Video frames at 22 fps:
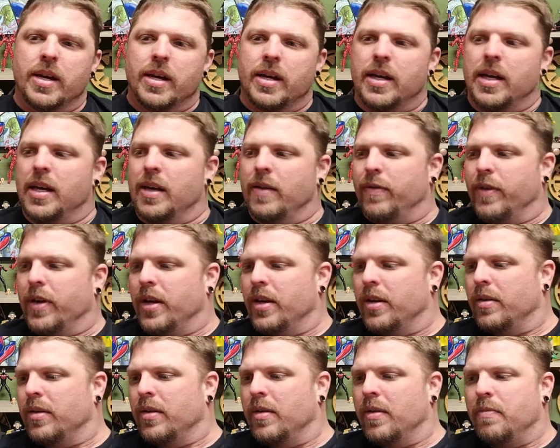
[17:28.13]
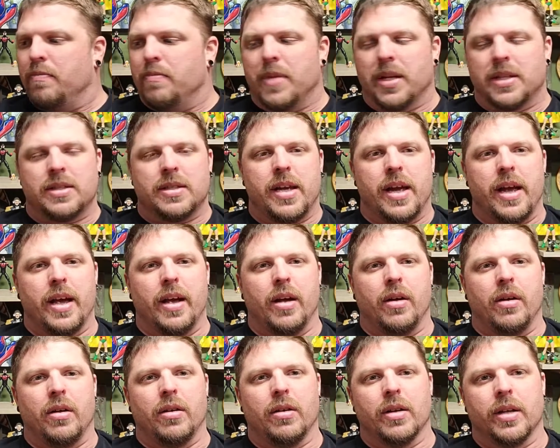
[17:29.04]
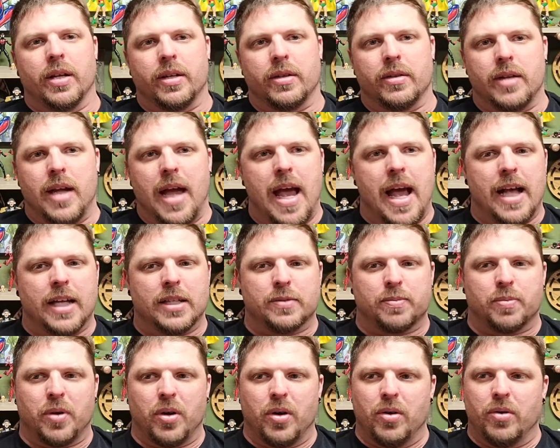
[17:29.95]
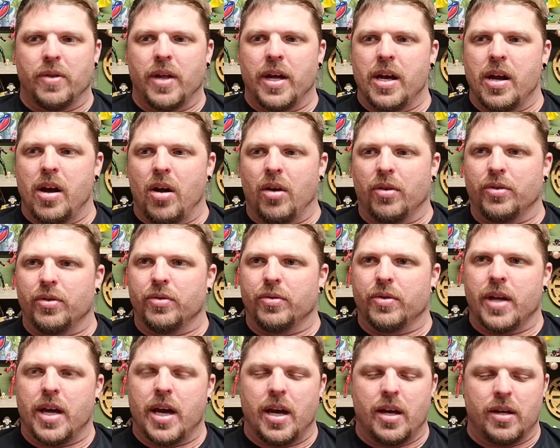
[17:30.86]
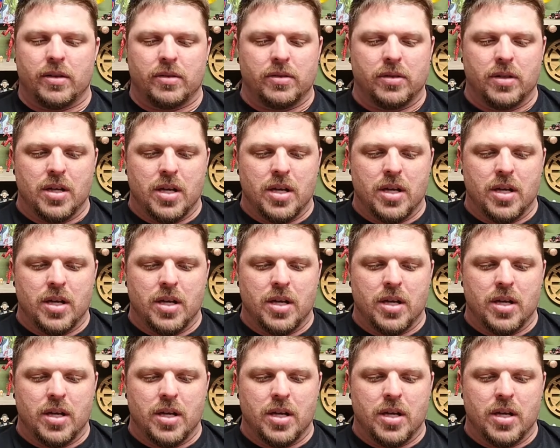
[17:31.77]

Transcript: Even Mattel and Hasbro, they all do that.